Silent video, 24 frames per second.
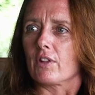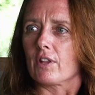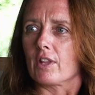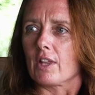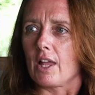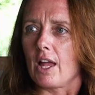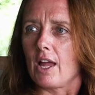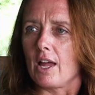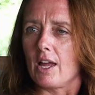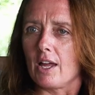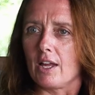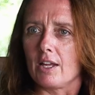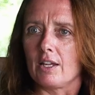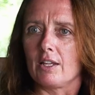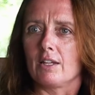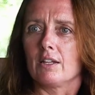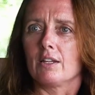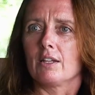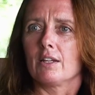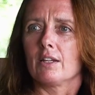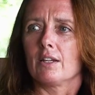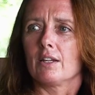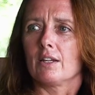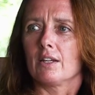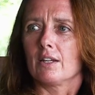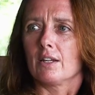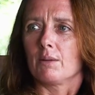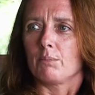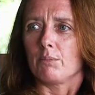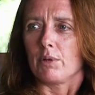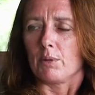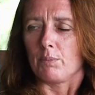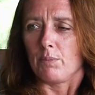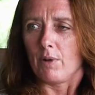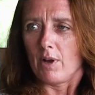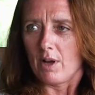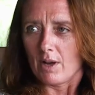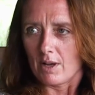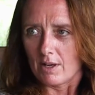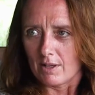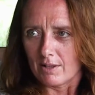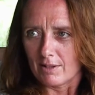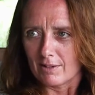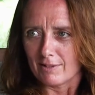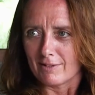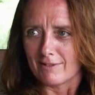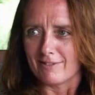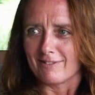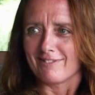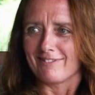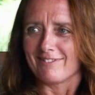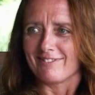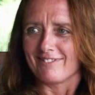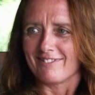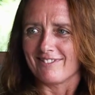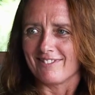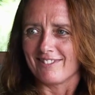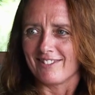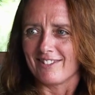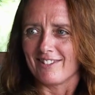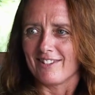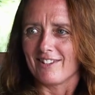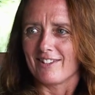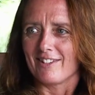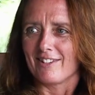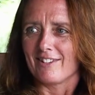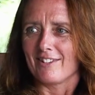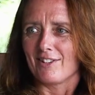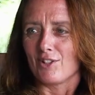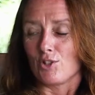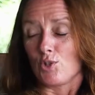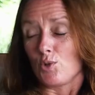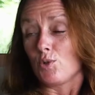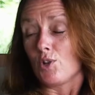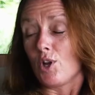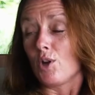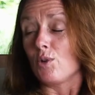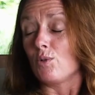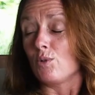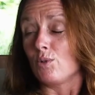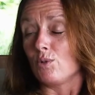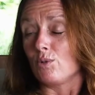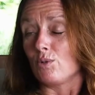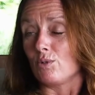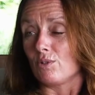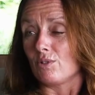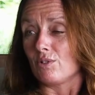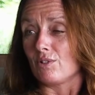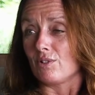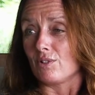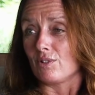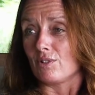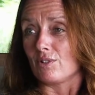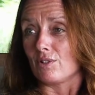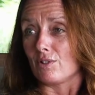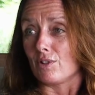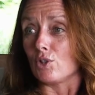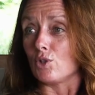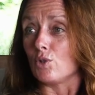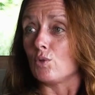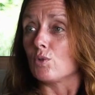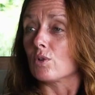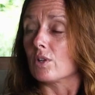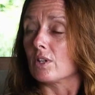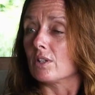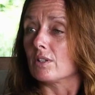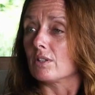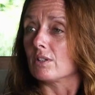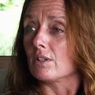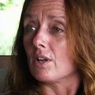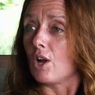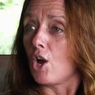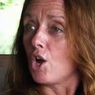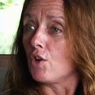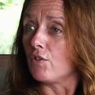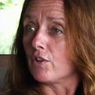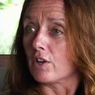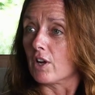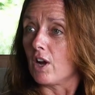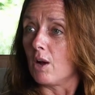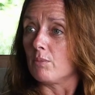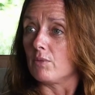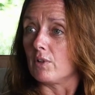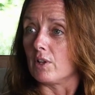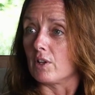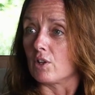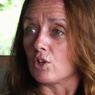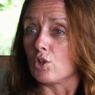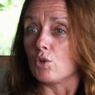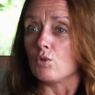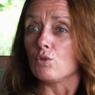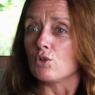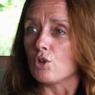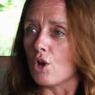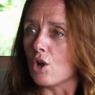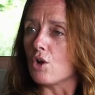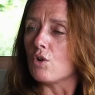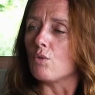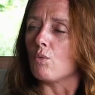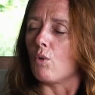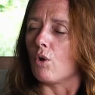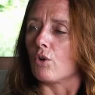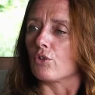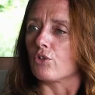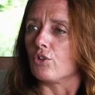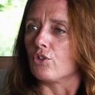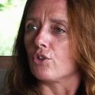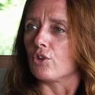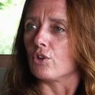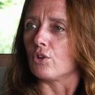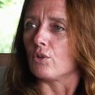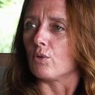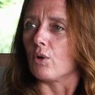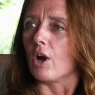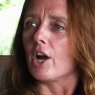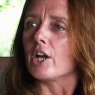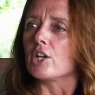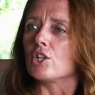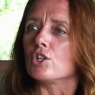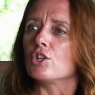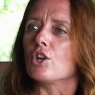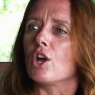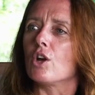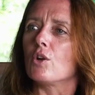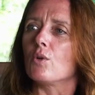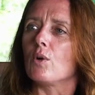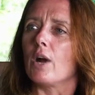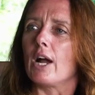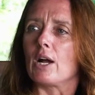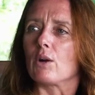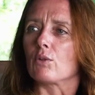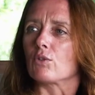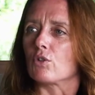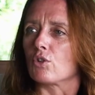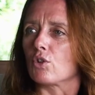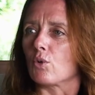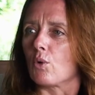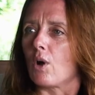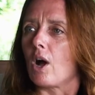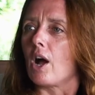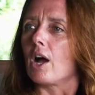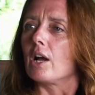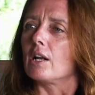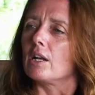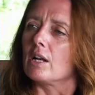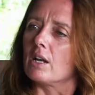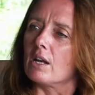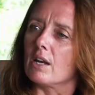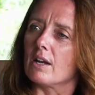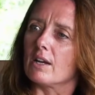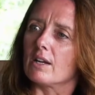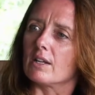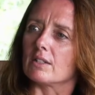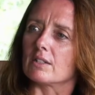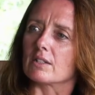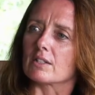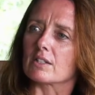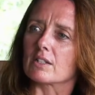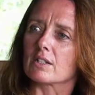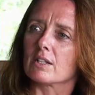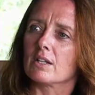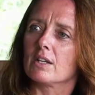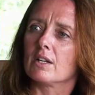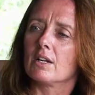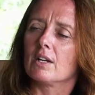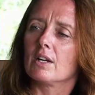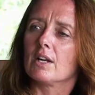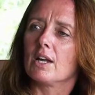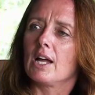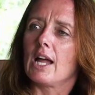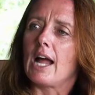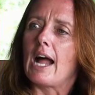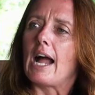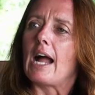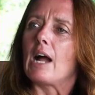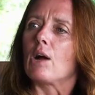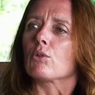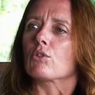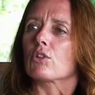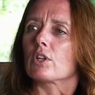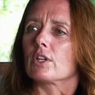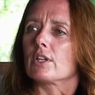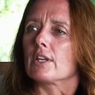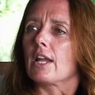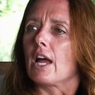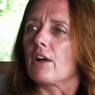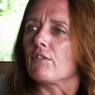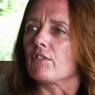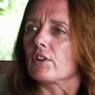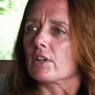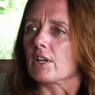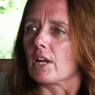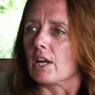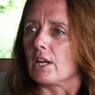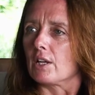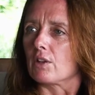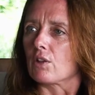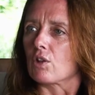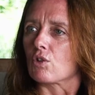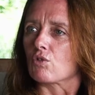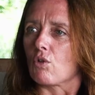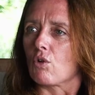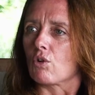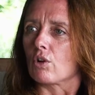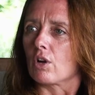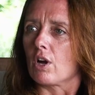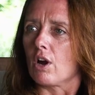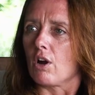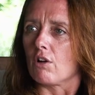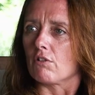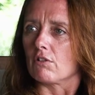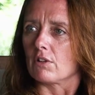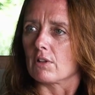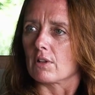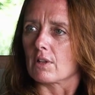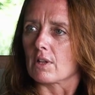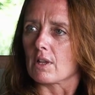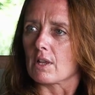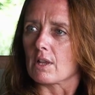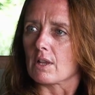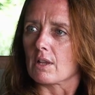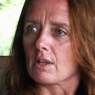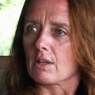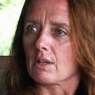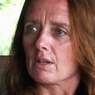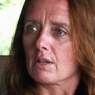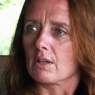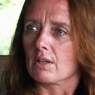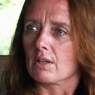to say, Pippa, you know that you can overcome this. You know what to do. I know how to do it. I learned how to navigate strong currents.